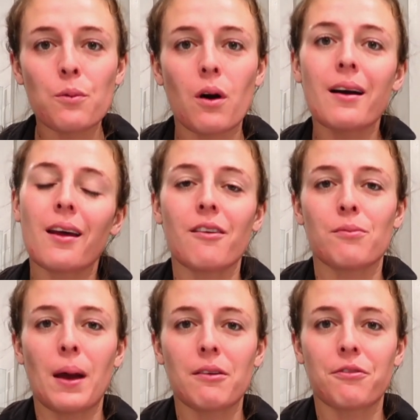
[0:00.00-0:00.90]
one
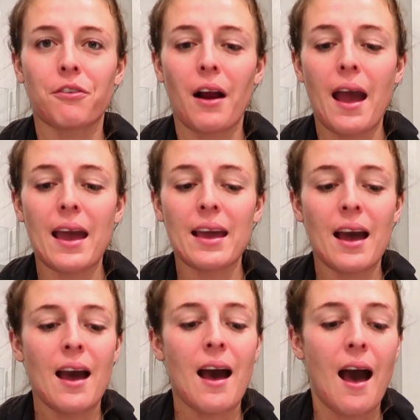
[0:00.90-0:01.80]
of my FRÉ
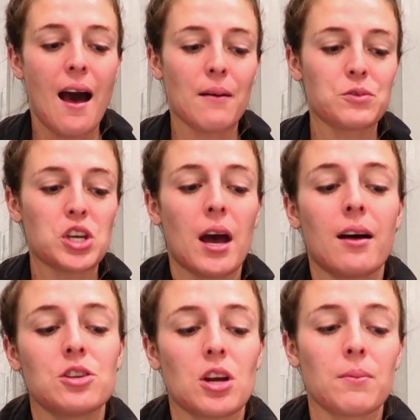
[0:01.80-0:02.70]
um, challenge.